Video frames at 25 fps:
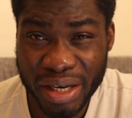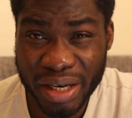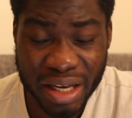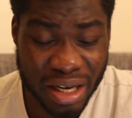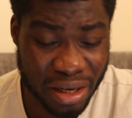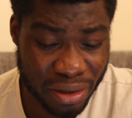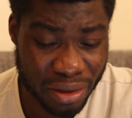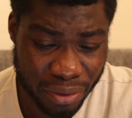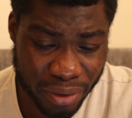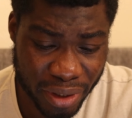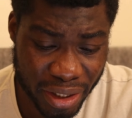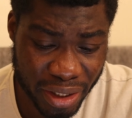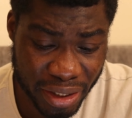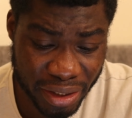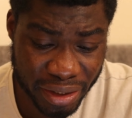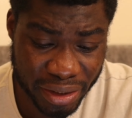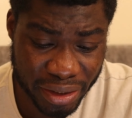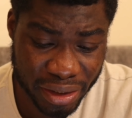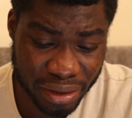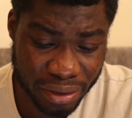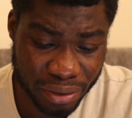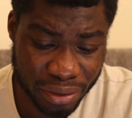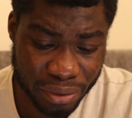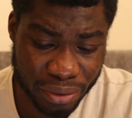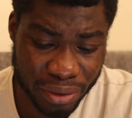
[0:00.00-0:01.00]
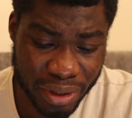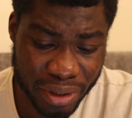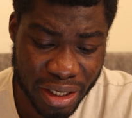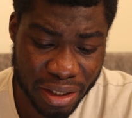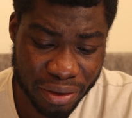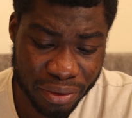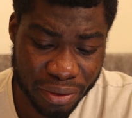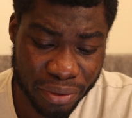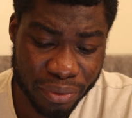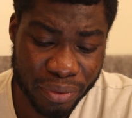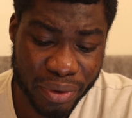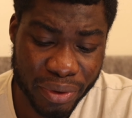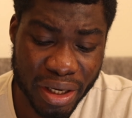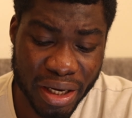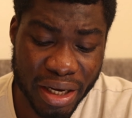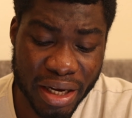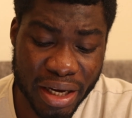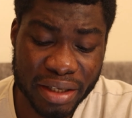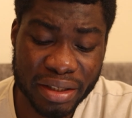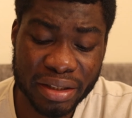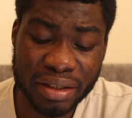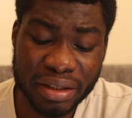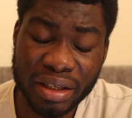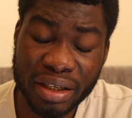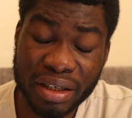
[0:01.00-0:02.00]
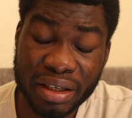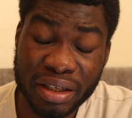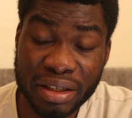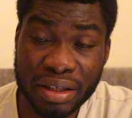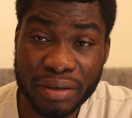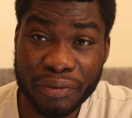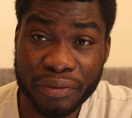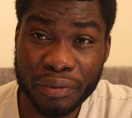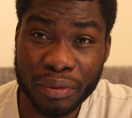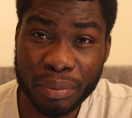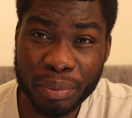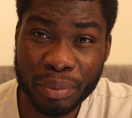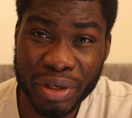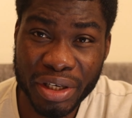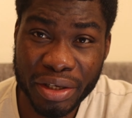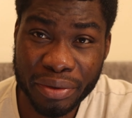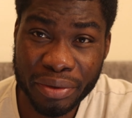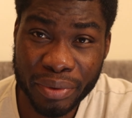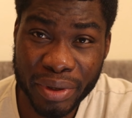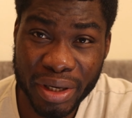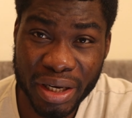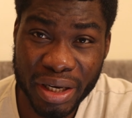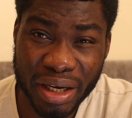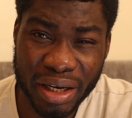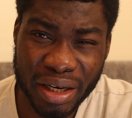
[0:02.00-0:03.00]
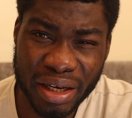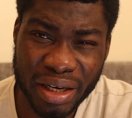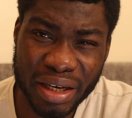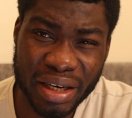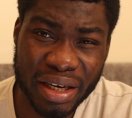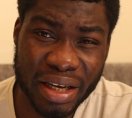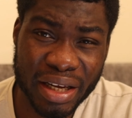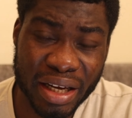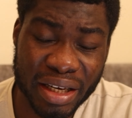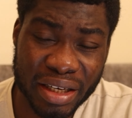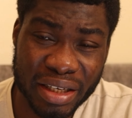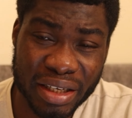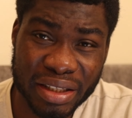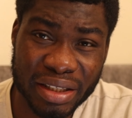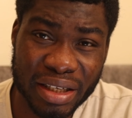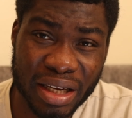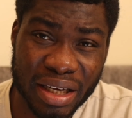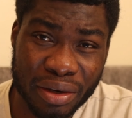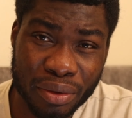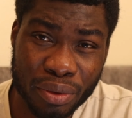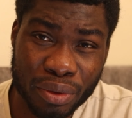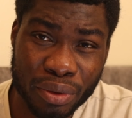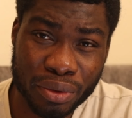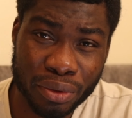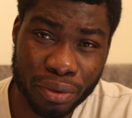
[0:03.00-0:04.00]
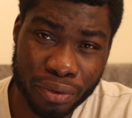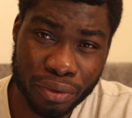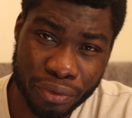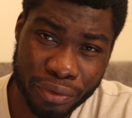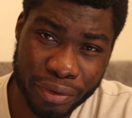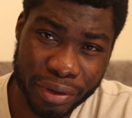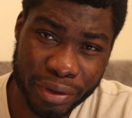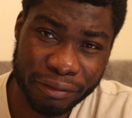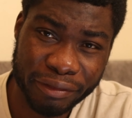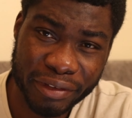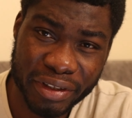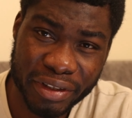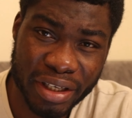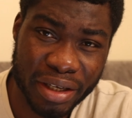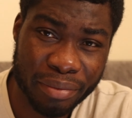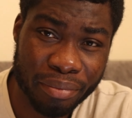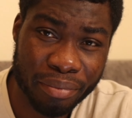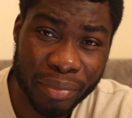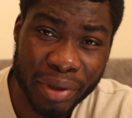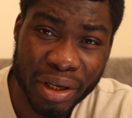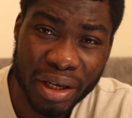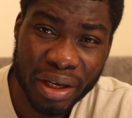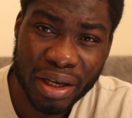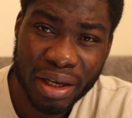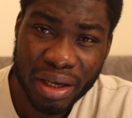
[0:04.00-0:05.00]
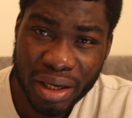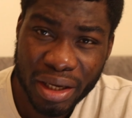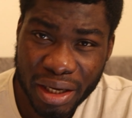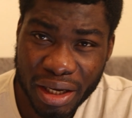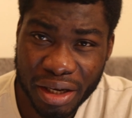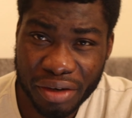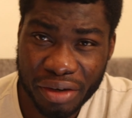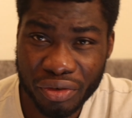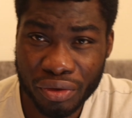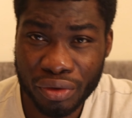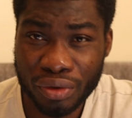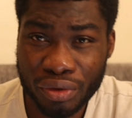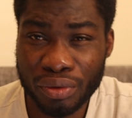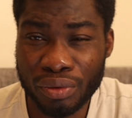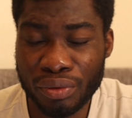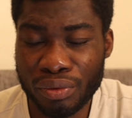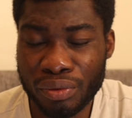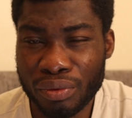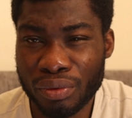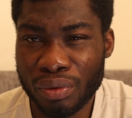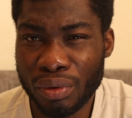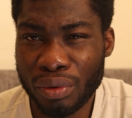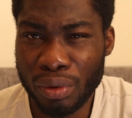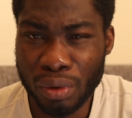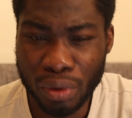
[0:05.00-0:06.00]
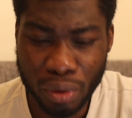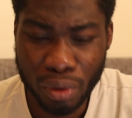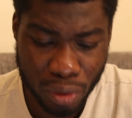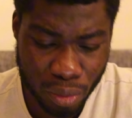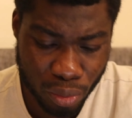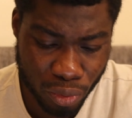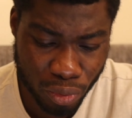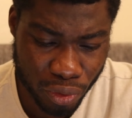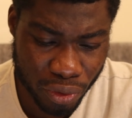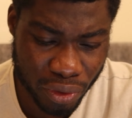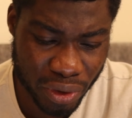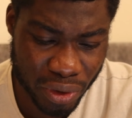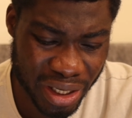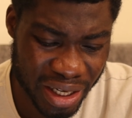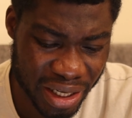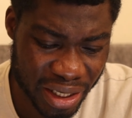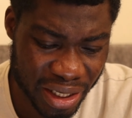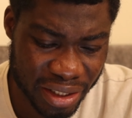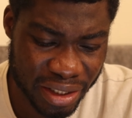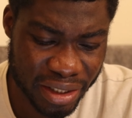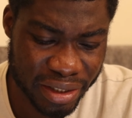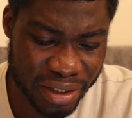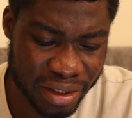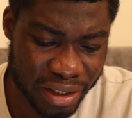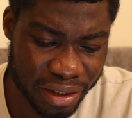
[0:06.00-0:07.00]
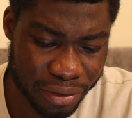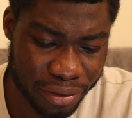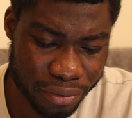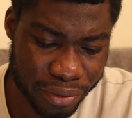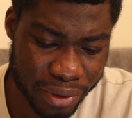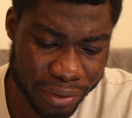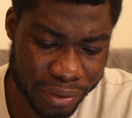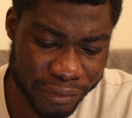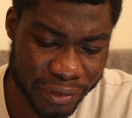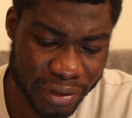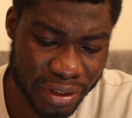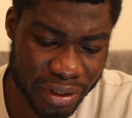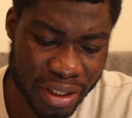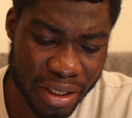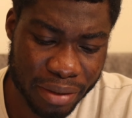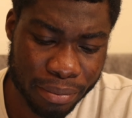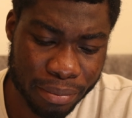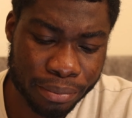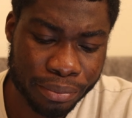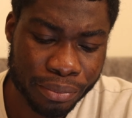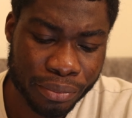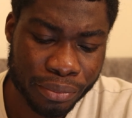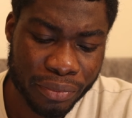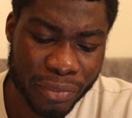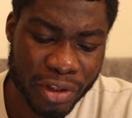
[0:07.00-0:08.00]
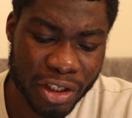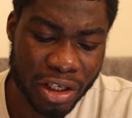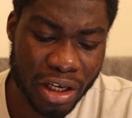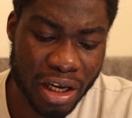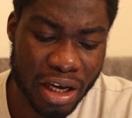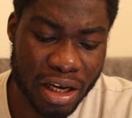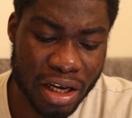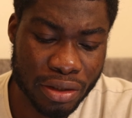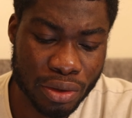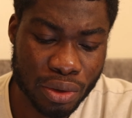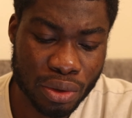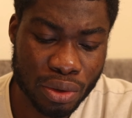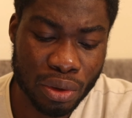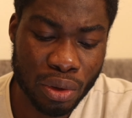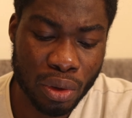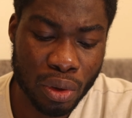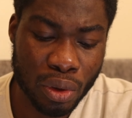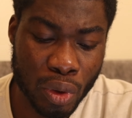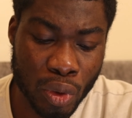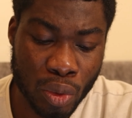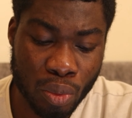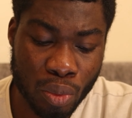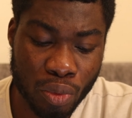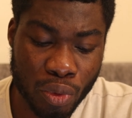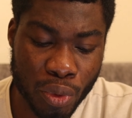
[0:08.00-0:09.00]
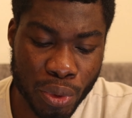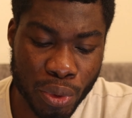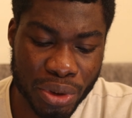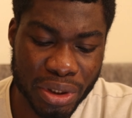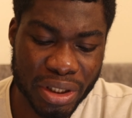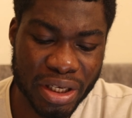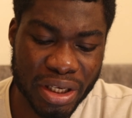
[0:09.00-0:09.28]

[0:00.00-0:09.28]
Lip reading: They are not eating, so they are not really getting energy from anywhere, and then this can also drift them into low mood, or it can easily drift them into low mood.